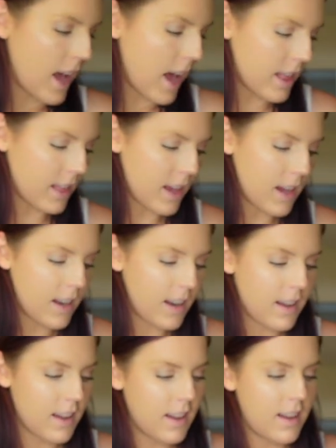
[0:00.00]
And
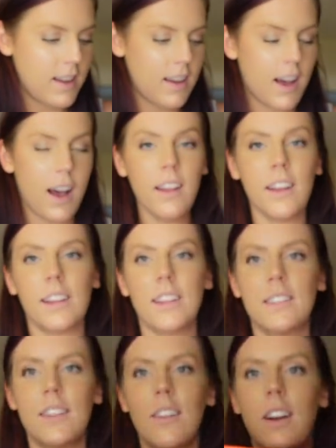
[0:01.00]
then I like
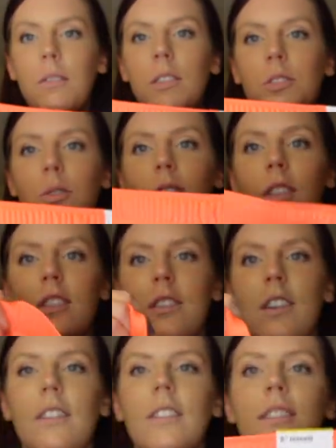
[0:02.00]
this color. I want shorts in this color.